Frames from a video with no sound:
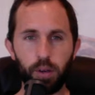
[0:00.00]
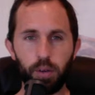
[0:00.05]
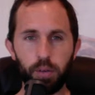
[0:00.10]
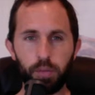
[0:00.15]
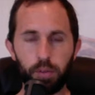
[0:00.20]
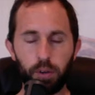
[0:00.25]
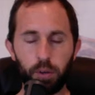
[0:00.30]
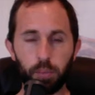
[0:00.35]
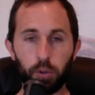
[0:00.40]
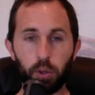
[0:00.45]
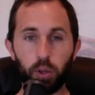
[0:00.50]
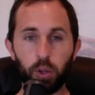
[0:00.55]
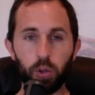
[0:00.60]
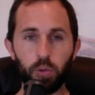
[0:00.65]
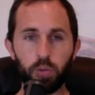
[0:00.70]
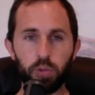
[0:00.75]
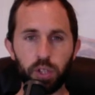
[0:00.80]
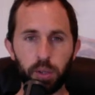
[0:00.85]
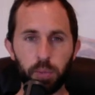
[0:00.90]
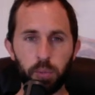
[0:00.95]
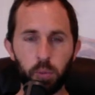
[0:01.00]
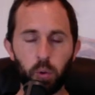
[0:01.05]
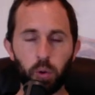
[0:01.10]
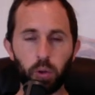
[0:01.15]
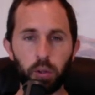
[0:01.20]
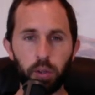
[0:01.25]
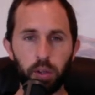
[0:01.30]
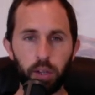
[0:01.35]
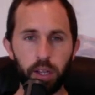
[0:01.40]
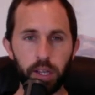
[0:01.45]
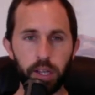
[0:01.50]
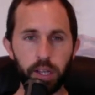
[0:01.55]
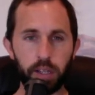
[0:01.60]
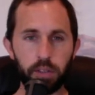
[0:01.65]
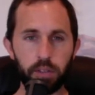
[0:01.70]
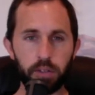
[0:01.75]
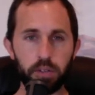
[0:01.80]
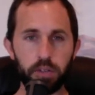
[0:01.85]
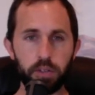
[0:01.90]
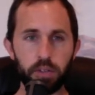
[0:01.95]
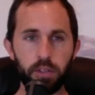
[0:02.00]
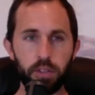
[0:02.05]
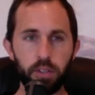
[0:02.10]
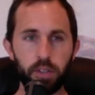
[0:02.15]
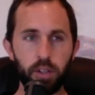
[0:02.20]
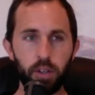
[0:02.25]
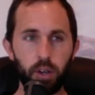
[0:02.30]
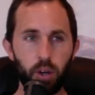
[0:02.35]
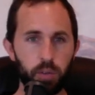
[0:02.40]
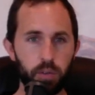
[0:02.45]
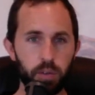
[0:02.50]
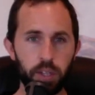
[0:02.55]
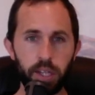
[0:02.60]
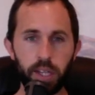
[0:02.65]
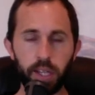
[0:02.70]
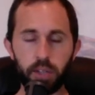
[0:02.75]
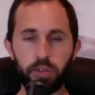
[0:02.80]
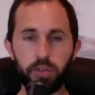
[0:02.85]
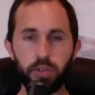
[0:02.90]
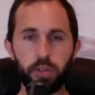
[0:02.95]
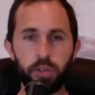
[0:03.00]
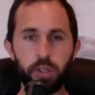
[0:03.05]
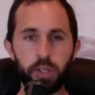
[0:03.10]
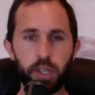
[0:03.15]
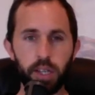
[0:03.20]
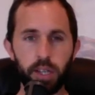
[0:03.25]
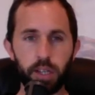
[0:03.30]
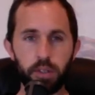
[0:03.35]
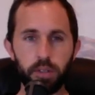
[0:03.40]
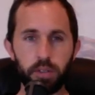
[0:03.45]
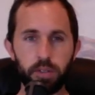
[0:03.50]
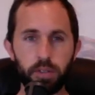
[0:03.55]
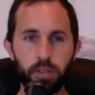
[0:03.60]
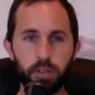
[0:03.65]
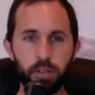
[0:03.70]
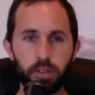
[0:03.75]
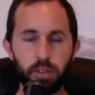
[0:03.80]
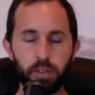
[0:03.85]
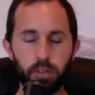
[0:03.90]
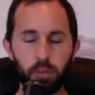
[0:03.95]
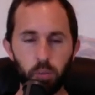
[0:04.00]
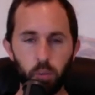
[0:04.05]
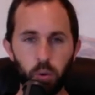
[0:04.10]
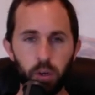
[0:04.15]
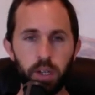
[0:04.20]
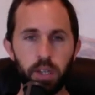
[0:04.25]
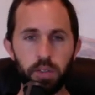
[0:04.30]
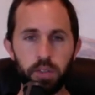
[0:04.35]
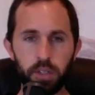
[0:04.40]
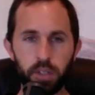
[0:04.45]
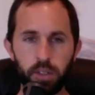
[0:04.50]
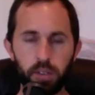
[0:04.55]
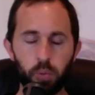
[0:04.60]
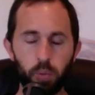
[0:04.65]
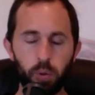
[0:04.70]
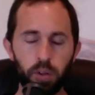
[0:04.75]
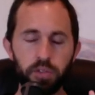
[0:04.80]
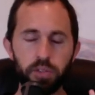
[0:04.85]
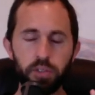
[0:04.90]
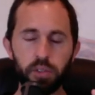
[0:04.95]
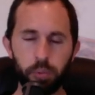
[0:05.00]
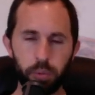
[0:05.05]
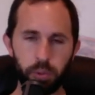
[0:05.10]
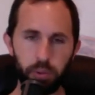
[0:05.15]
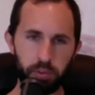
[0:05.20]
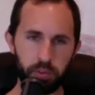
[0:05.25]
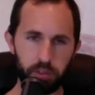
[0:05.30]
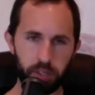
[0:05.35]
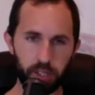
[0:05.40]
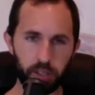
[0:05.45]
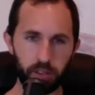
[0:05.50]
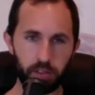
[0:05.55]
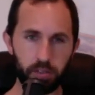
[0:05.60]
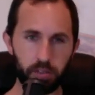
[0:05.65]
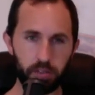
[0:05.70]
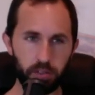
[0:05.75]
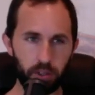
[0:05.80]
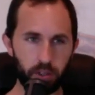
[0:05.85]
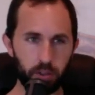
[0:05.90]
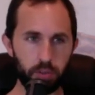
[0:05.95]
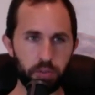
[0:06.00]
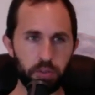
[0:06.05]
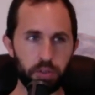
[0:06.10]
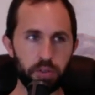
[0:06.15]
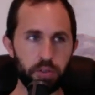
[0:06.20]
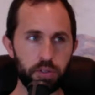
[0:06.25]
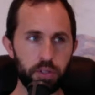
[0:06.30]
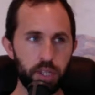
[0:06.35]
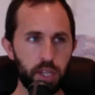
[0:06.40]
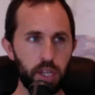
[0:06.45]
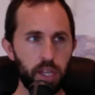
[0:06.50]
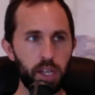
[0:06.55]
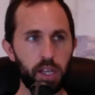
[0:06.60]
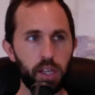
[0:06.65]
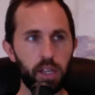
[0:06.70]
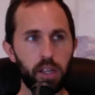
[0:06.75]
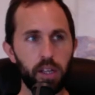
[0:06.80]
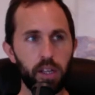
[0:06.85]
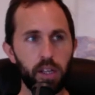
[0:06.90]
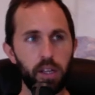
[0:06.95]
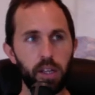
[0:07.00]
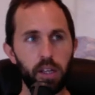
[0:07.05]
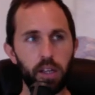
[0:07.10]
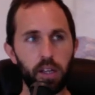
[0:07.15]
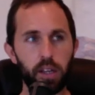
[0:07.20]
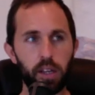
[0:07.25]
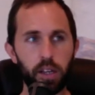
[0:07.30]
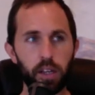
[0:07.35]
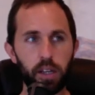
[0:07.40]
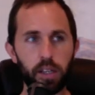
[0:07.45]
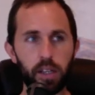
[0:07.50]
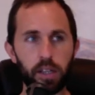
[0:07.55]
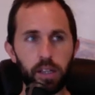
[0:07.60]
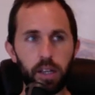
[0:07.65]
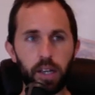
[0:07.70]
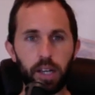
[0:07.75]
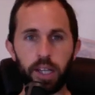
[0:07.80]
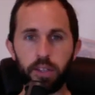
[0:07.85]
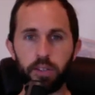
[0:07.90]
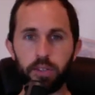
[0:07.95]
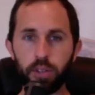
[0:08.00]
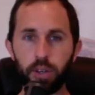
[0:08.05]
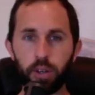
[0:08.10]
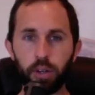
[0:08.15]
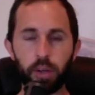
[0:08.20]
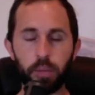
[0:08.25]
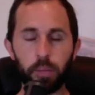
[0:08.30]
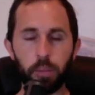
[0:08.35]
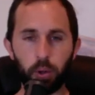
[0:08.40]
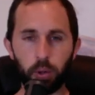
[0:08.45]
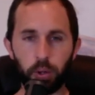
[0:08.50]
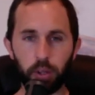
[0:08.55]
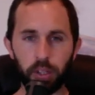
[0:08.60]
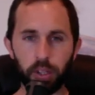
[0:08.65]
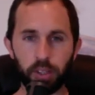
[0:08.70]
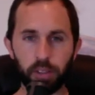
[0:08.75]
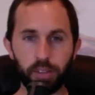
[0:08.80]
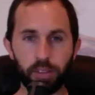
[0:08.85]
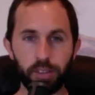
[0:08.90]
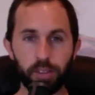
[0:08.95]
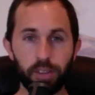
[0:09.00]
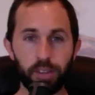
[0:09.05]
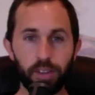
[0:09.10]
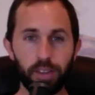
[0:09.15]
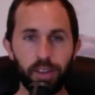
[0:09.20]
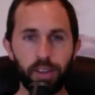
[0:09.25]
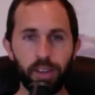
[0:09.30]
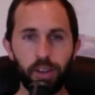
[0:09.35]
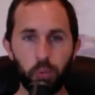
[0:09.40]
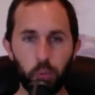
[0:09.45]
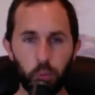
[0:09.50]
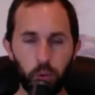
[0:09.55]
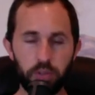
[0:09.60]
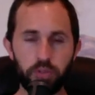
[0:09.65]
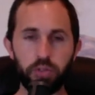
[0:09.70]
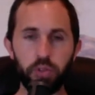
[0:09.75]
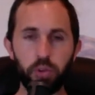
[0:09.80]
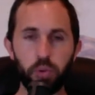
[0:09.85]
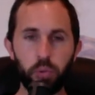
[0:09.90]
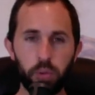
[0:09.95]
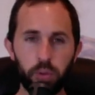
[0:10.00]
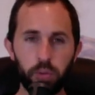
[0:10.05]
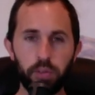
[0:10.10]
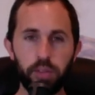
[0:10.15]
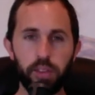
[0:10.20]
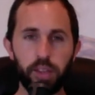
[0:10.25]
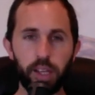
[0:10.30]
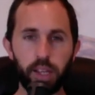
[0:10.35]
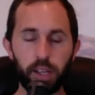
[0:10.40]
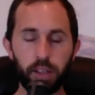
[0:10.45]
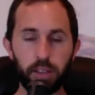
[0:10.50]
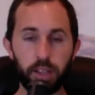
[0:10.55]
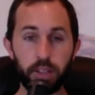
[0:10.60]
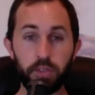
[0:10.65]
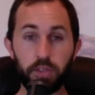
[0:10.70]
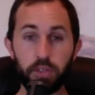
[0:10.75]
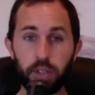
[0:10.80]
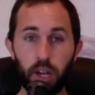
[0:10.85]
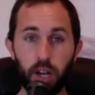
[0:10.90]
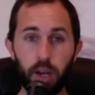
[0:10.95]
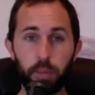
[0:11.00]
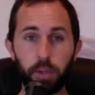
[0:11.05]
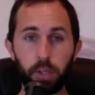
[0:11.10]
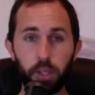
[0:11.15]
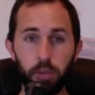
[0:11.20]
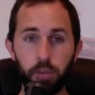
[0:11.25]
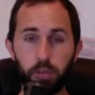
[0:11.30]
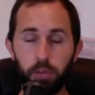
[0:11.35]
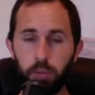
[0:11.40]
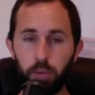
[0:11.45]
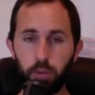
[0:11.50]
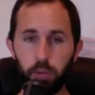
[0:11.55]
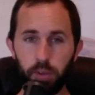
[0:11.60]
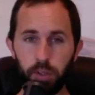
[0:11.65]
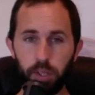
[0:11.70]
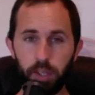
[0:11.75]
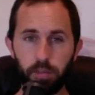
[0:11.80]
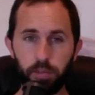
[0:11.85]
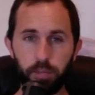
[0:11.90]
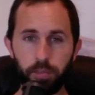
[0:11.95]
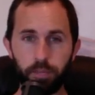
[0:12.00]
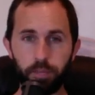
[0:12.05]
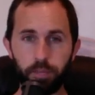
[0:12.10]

from closing more clients over the next 30 days? What is it? What's the real thing? Don't just say, I suck at marketing. What's the real thing that's stopping you from doing that?